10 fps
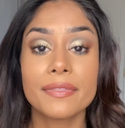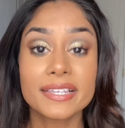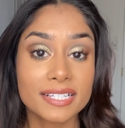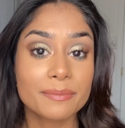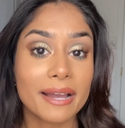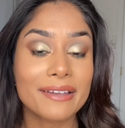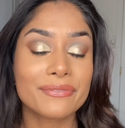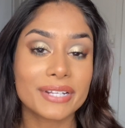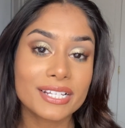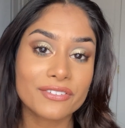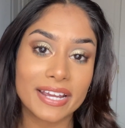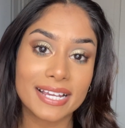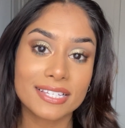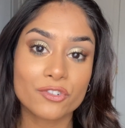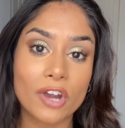This is my finished
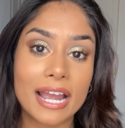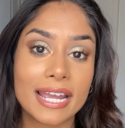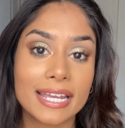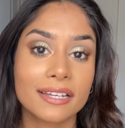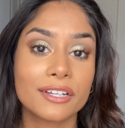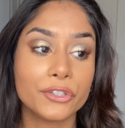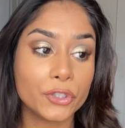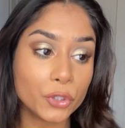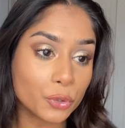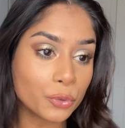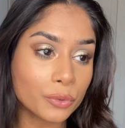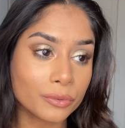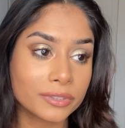face trying new